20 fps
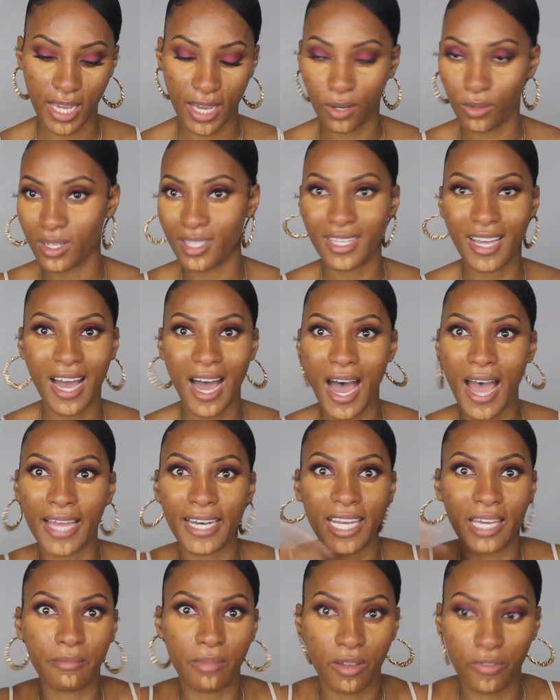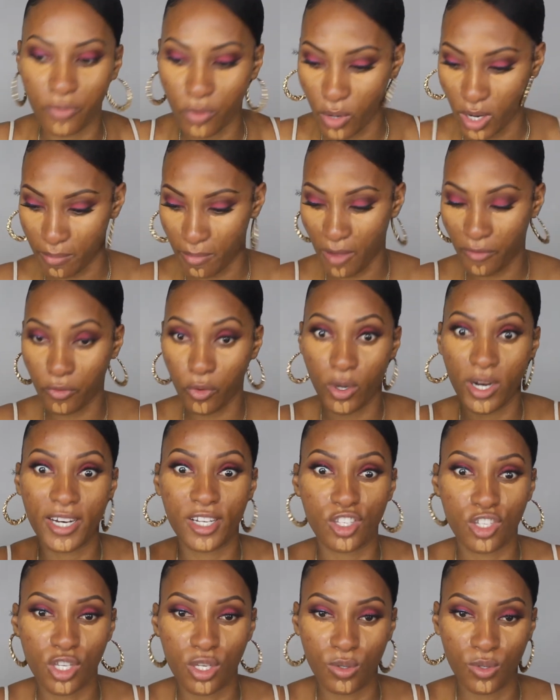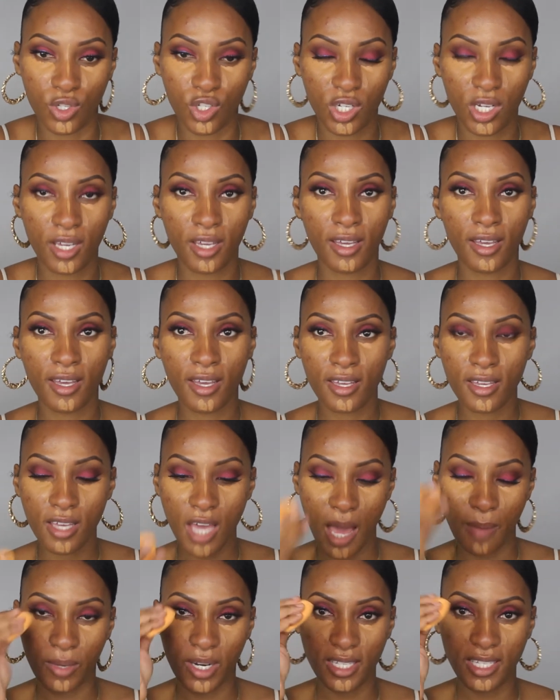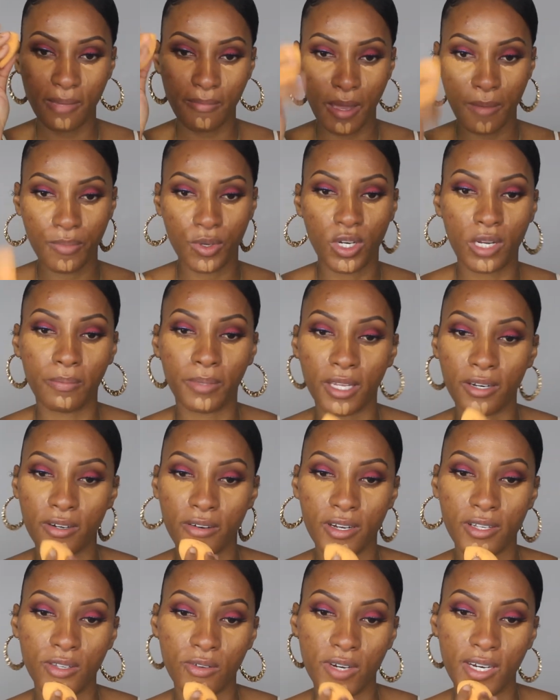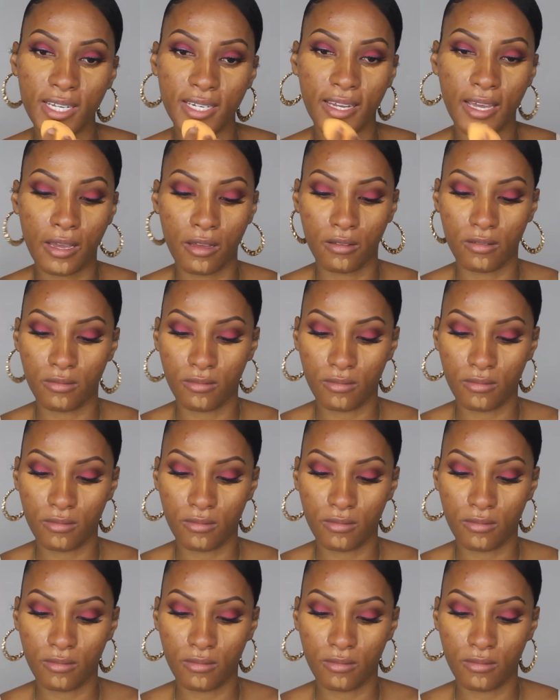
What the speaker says: I don't need to highlight my forehead. My forehead is huge. I'm gonna take my beauty blender. It's already damp.